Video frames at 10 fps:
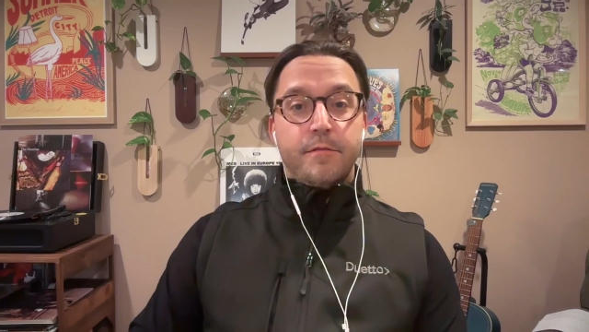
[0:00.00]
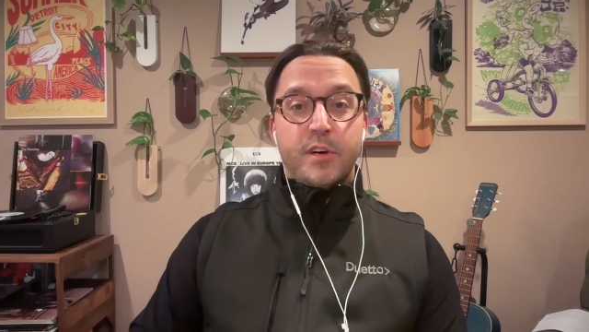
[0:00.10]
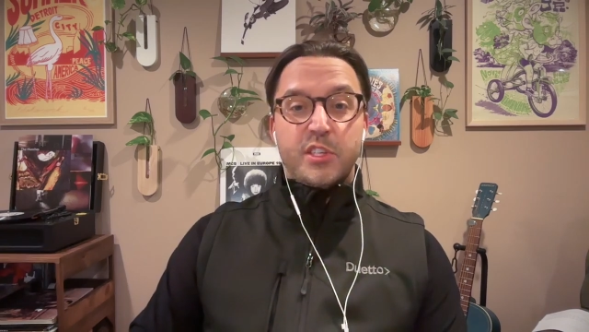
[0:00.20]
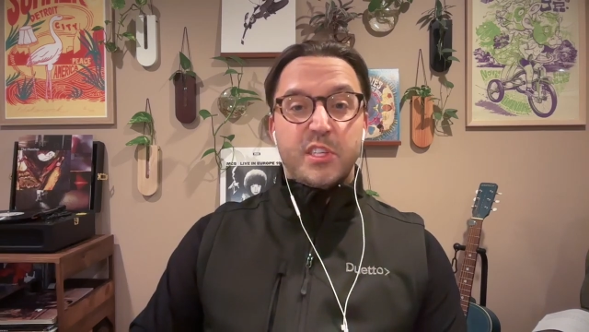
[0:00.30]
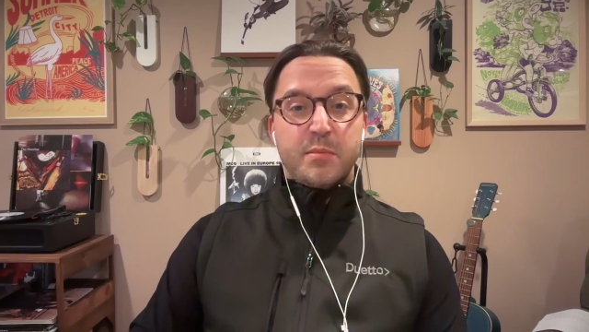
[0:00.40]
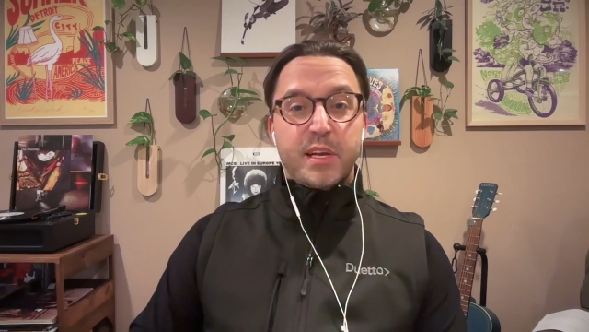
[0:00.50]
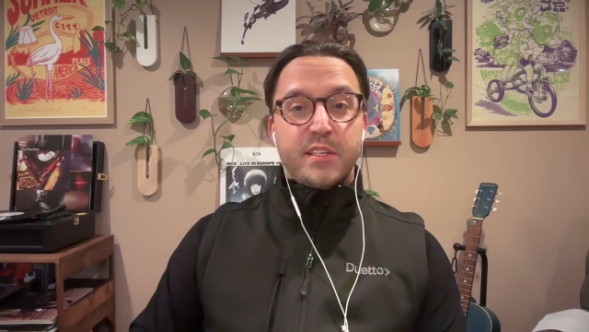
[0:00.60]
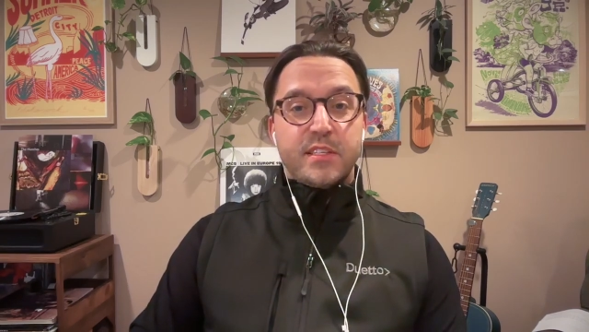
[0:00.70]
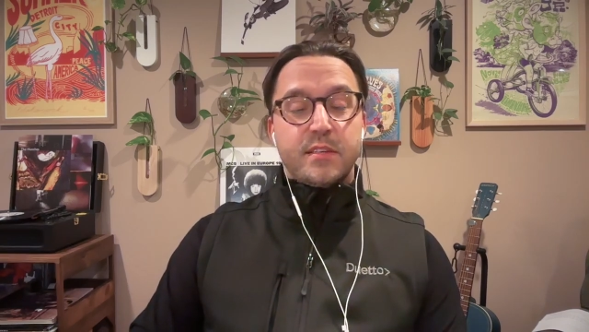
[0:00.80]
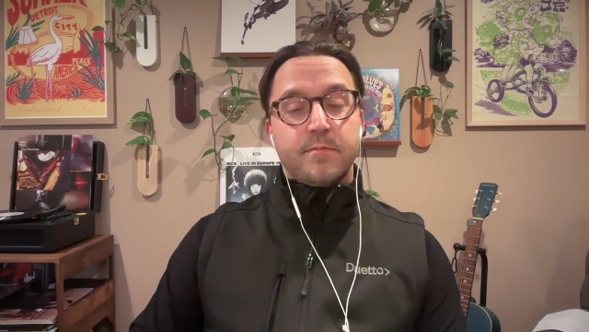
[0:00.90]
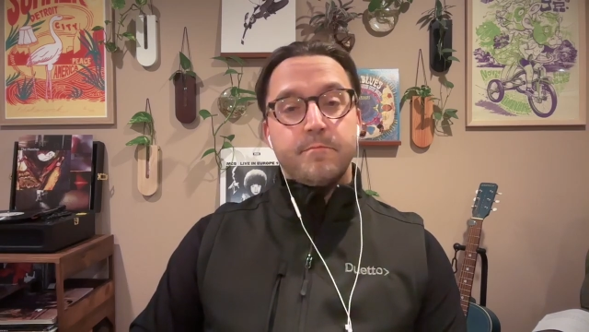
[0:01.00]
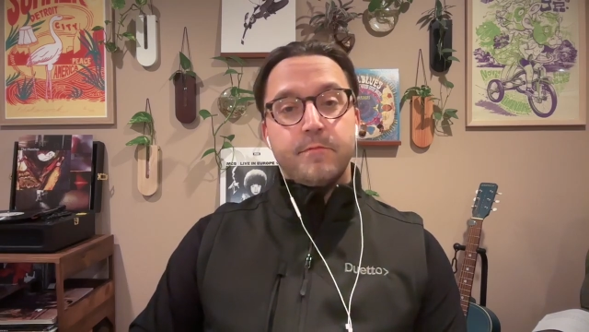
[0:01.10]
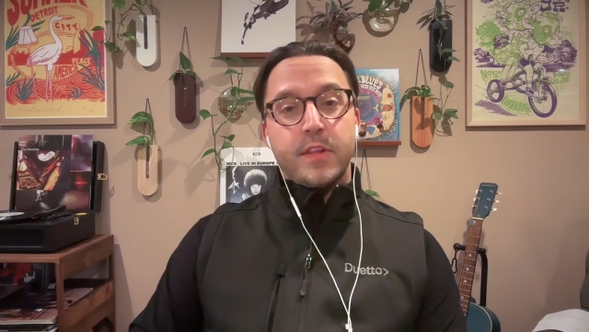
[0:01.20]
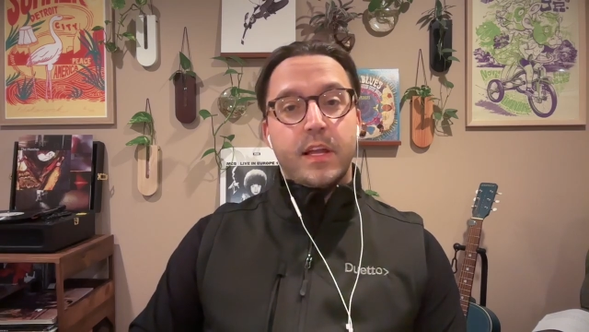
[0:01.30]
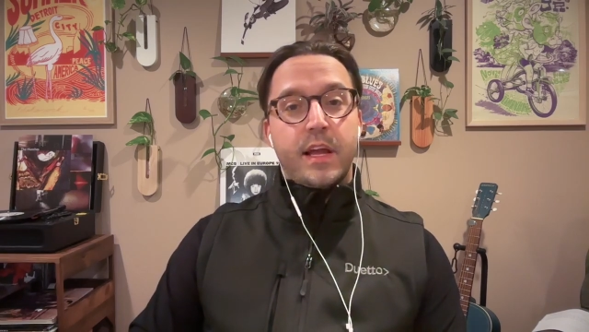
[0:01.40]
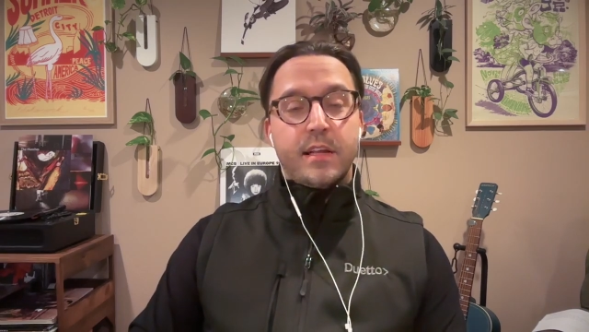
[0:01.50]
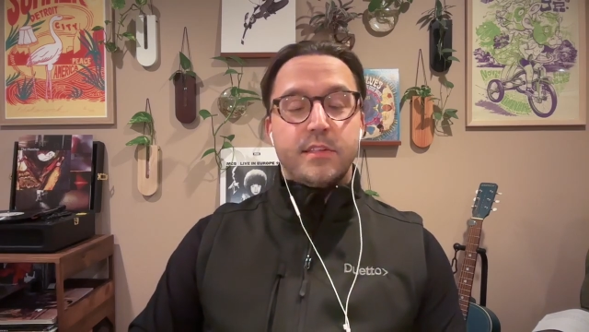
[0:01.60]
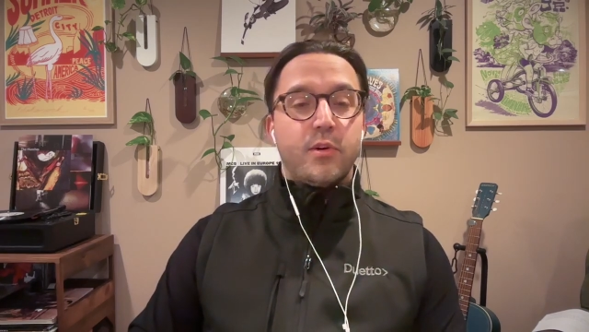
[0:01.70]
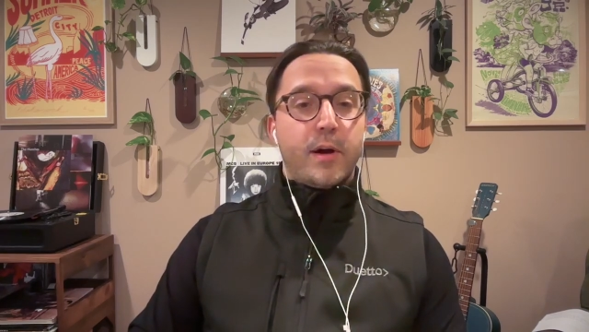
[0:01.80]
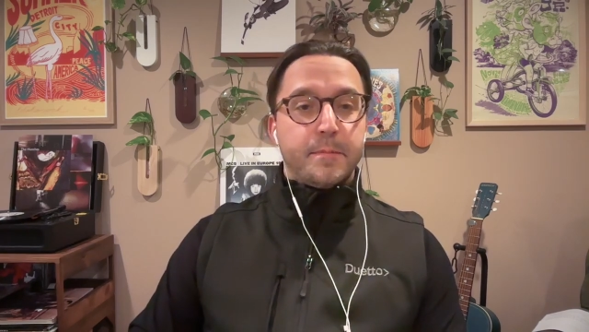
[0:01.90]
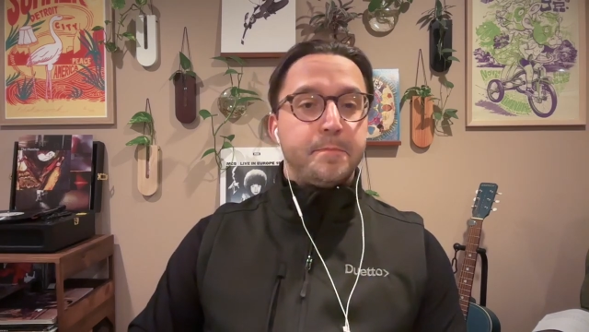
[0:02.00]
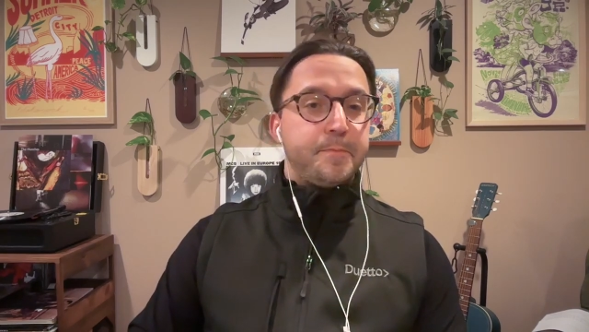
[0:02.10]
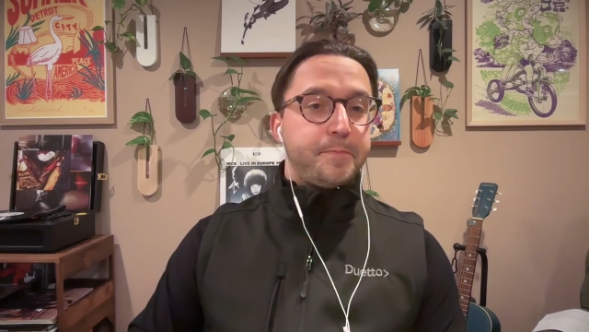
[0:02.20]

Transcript: function space, and so on.